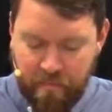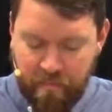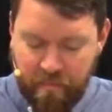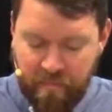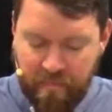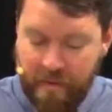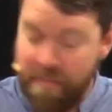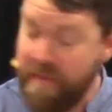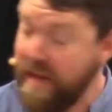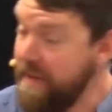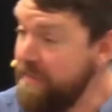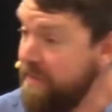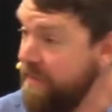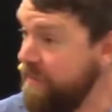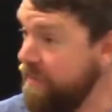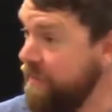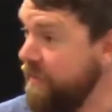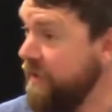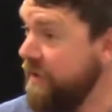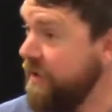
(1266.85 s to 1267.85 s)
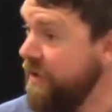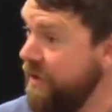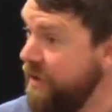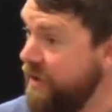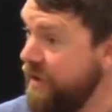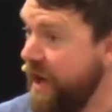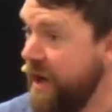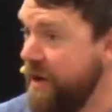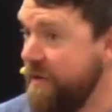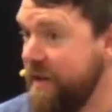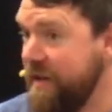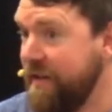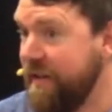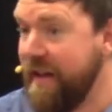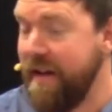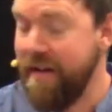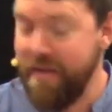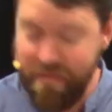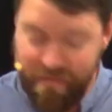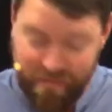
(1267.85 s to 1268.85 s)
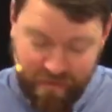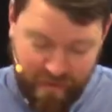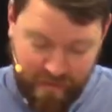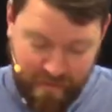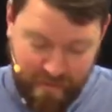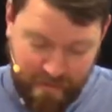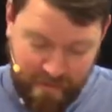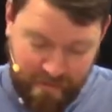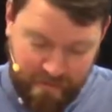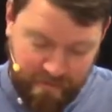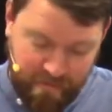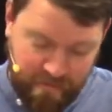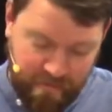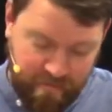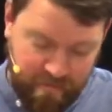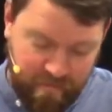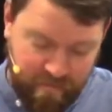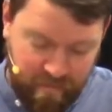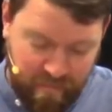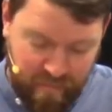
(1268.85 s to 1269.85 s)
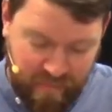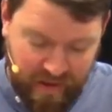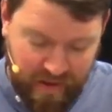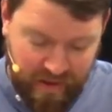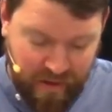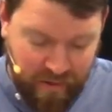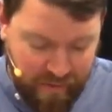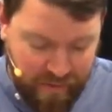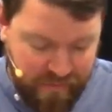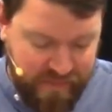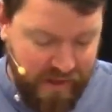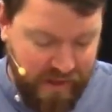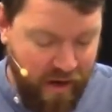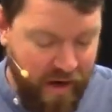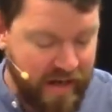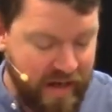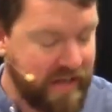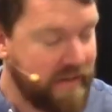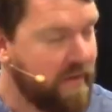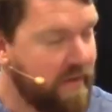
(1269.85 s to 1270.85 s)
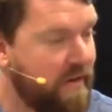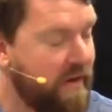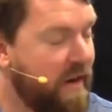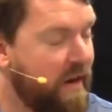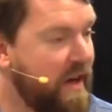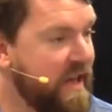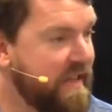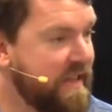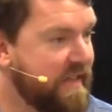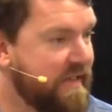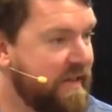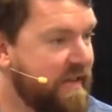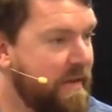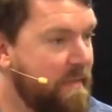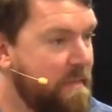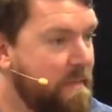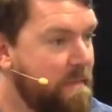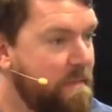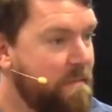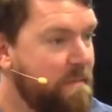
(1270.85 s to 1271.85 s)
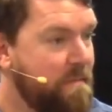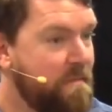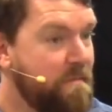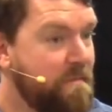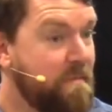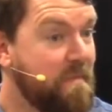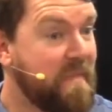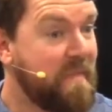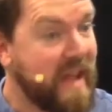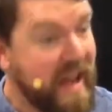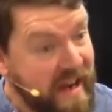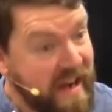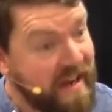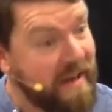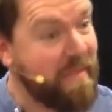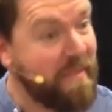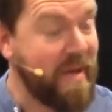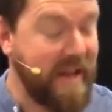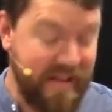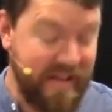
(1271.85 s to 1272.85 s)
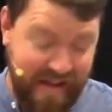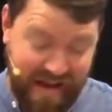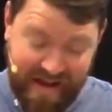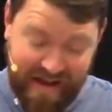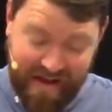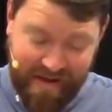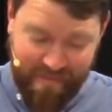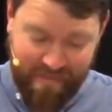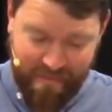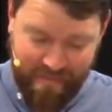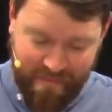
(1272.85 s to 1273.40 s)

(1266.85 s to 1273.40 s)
The people you know and love who have died in Christ, they're going to be there.